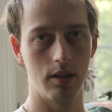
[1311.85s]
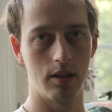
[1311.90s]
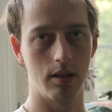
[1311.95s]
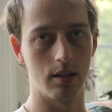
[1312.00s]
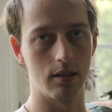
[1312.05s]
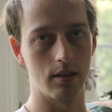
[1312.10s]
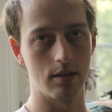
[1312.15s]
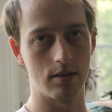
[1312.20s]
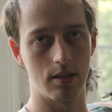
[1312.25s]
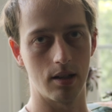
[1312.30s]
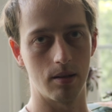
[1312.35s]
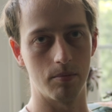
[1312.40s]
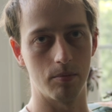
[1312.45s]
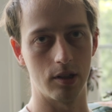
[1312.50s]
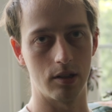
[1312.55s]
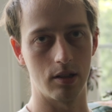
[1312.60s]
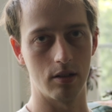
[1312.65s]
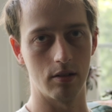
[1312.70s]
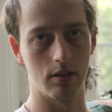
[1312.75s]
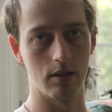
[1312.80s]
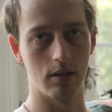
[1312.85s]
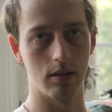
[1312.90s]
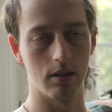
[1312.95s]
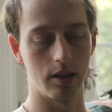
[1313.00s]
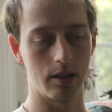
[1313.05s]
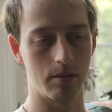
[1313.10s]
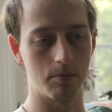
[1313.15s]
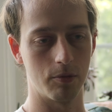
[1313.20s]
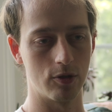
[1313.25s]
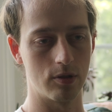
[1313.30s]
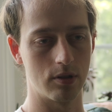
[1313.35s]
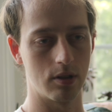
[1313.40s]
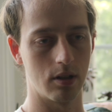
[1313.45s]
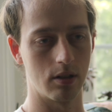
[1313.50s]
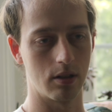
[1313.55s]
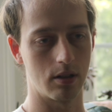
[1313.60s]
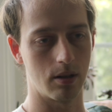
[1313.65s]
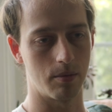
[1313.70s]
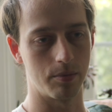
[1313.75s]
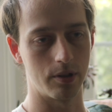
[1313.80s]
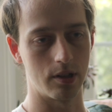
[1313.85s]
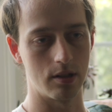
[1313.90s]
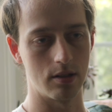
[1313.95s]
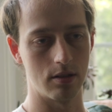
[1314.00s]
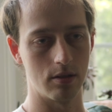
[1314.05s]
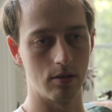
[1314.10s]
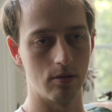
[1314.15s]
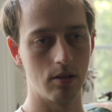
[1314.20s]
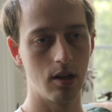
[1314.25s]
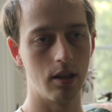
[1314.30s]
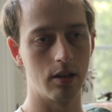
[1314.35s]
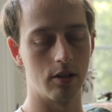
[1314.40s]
in the same material like most other companies do.